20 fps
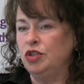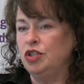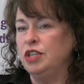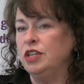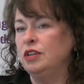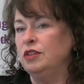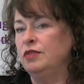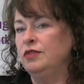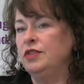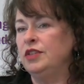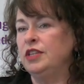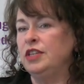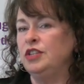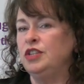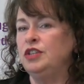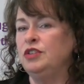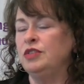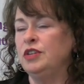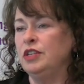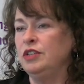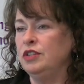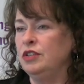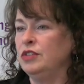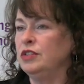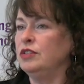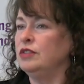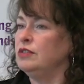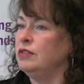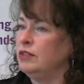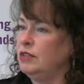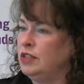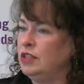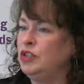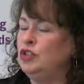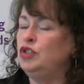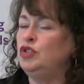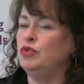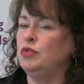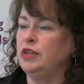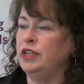shelves that you can
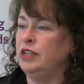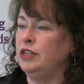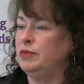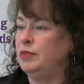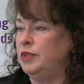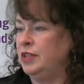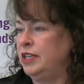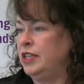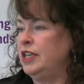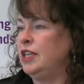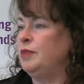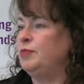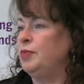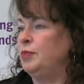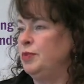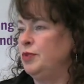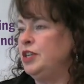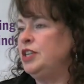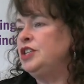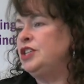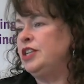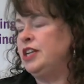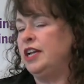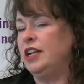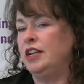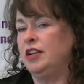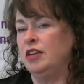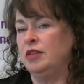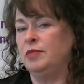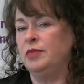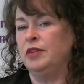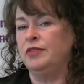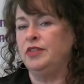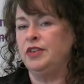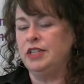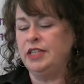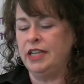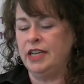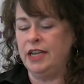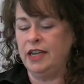enjoy them and keep appreciating them
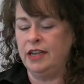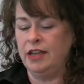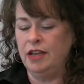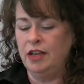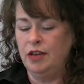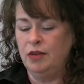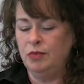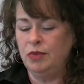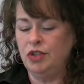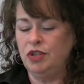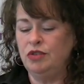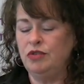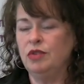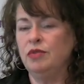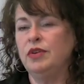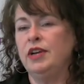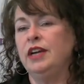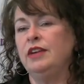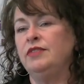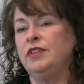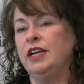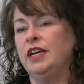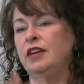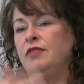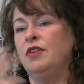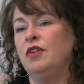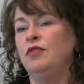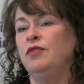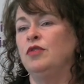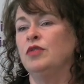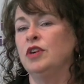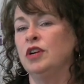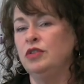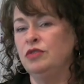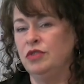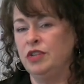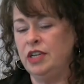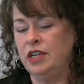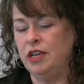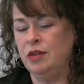every day, but you don't have to have all
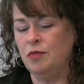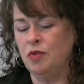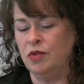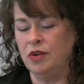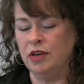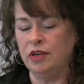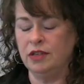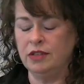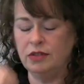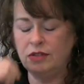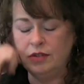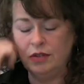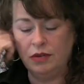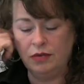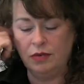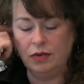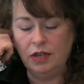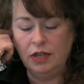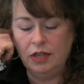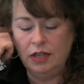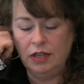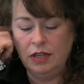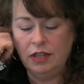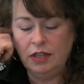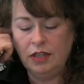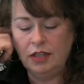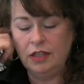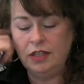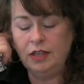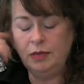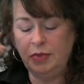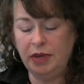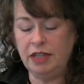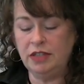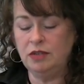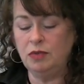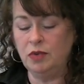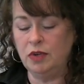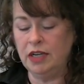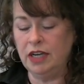400 anymore. So it
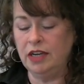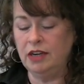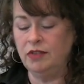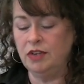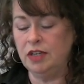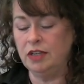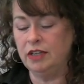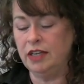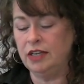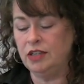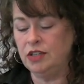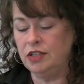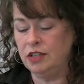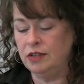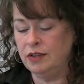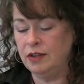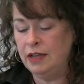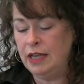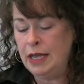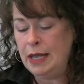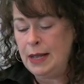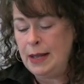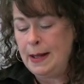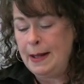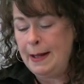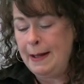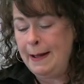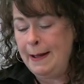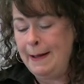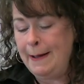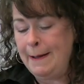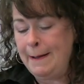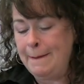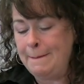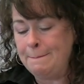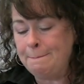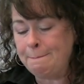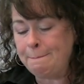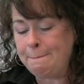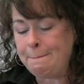depends on what kind of a collection.
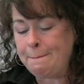As